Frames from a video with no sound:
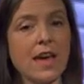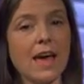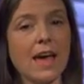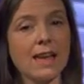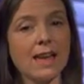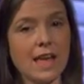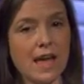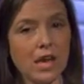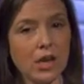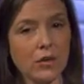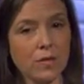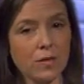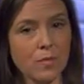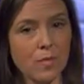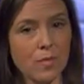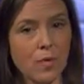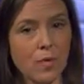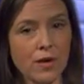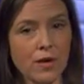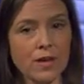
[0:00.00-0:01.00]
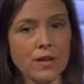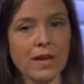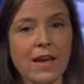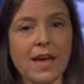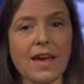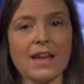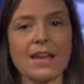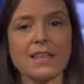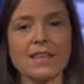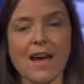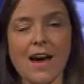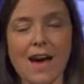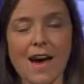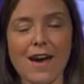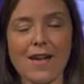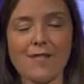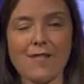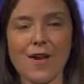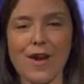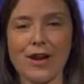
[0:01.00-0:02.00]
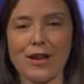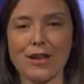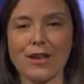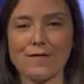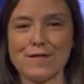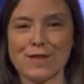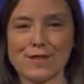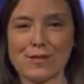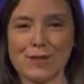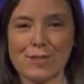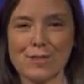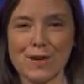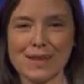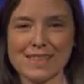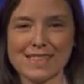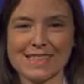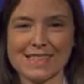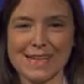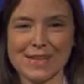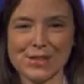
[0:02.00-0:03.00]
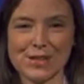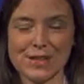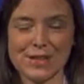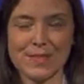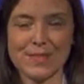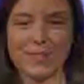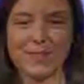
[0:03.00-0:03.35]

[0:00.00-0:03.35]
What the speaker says: an annual report and a live audiovisual presentation.